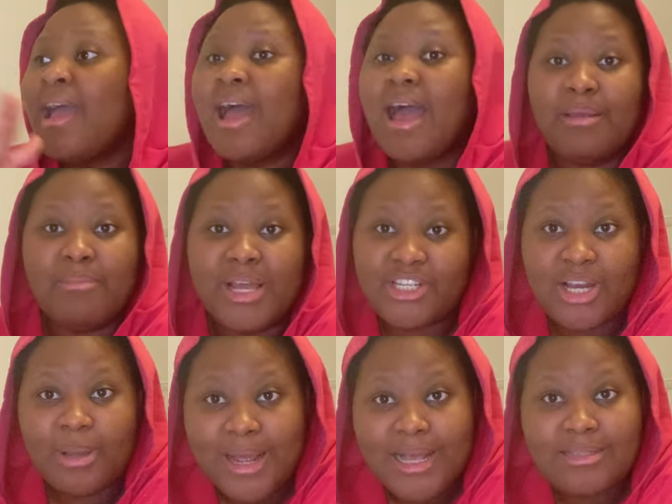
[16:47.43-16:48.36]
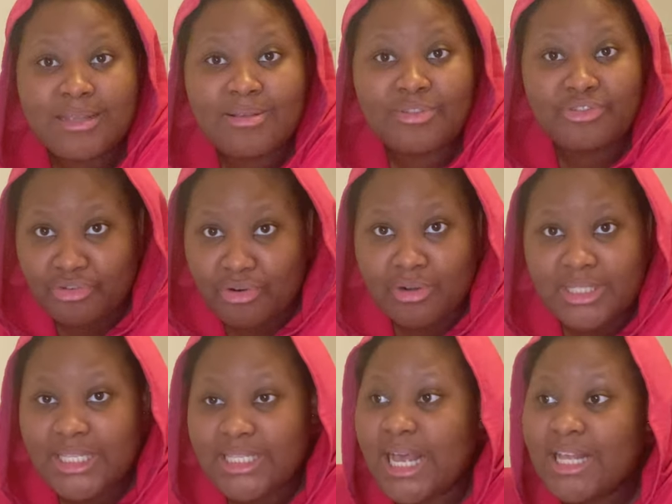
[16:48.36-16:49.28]
And my Jaka sells
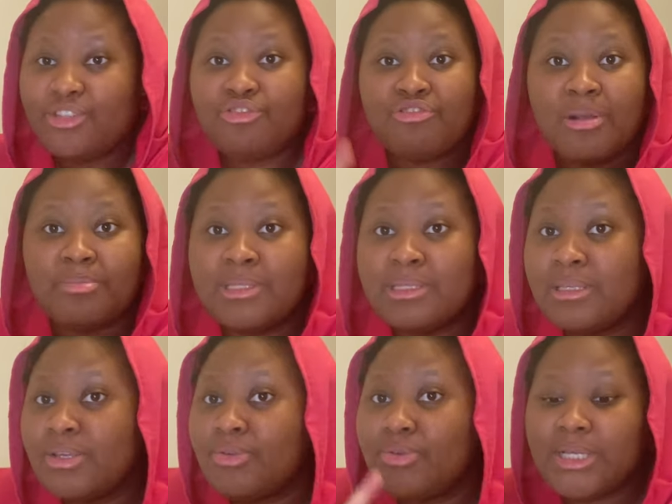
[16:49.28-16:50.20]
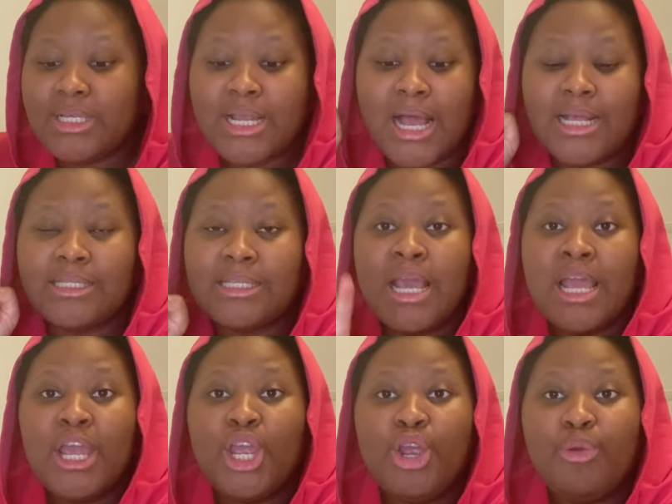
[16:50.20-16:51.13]
drugs. It has Strepsil, it has
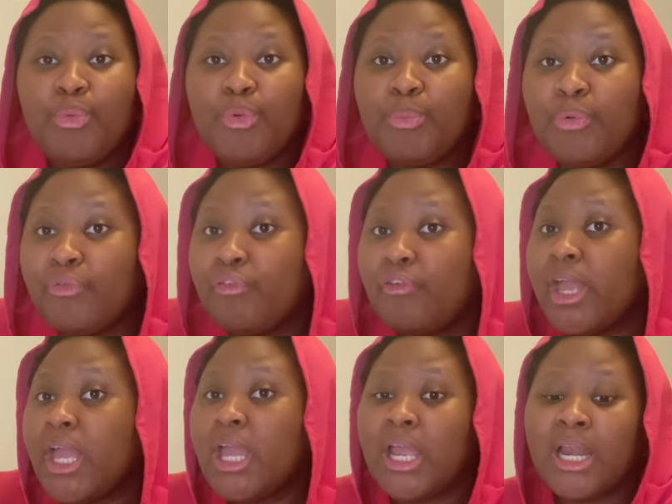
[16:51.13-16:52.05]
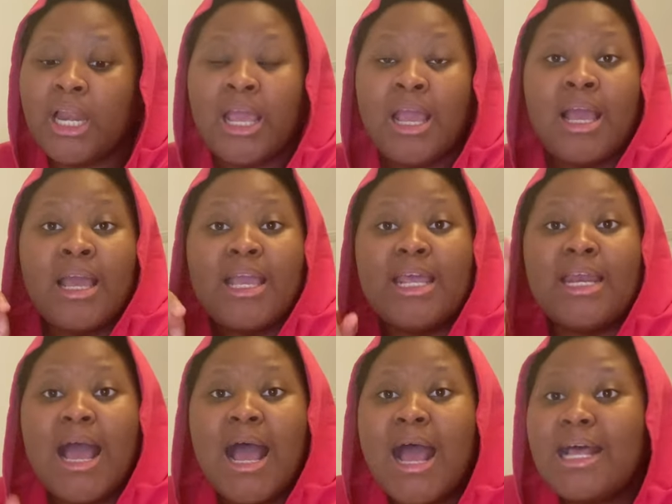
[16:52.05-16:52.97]
ibuprofen,
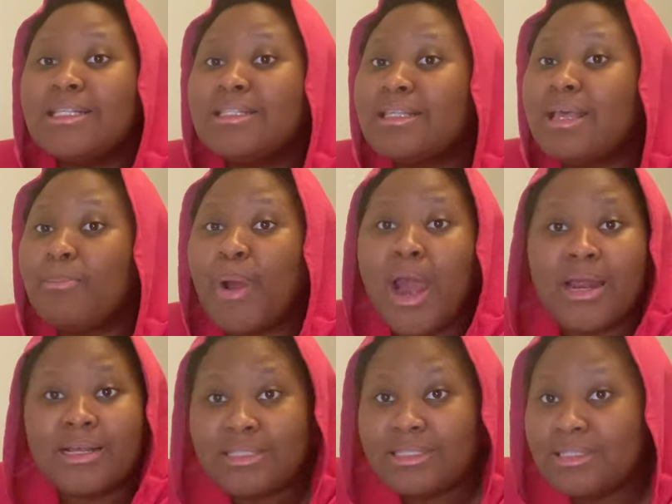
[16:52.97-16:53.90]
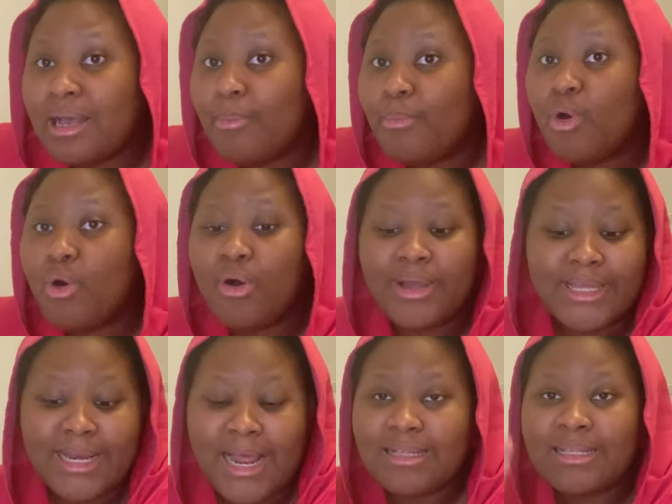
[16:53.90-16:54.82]
it has paracetamol,
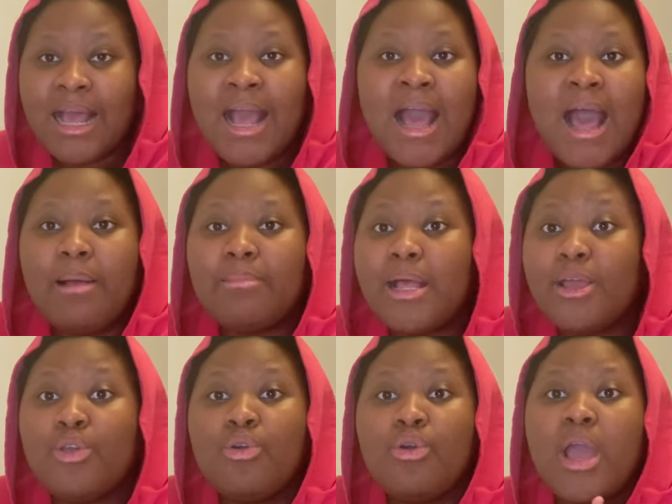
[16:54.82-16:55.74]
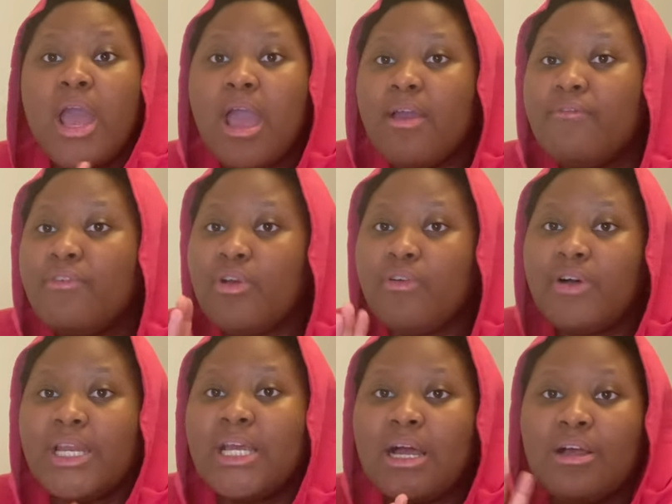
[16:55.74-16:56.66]
it has... I'm telling you, every
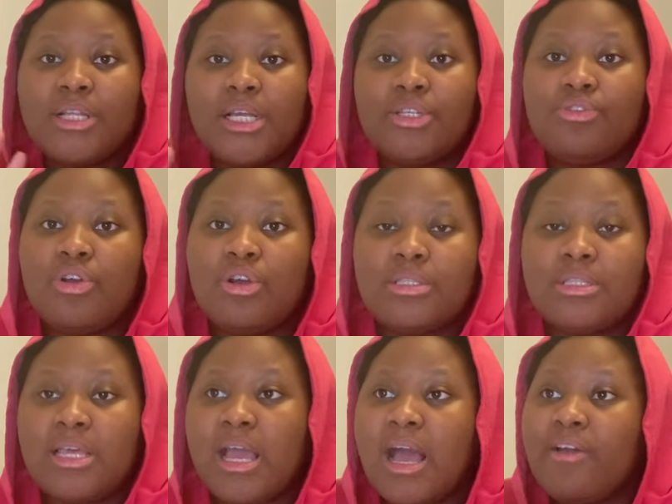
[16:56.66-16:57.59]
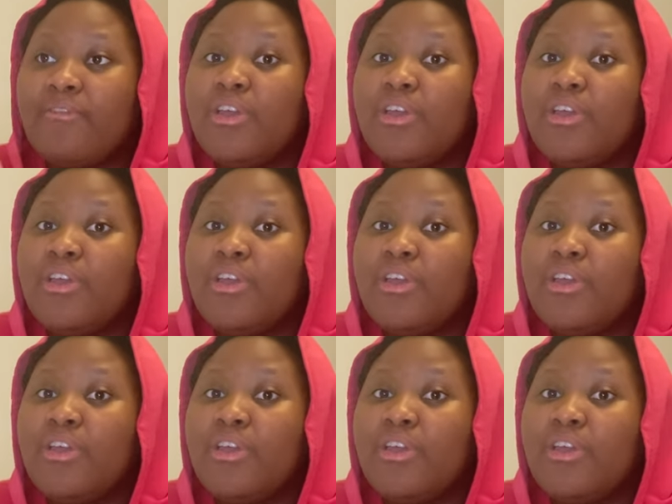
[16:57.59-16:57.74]
over-the-counter drugs they have.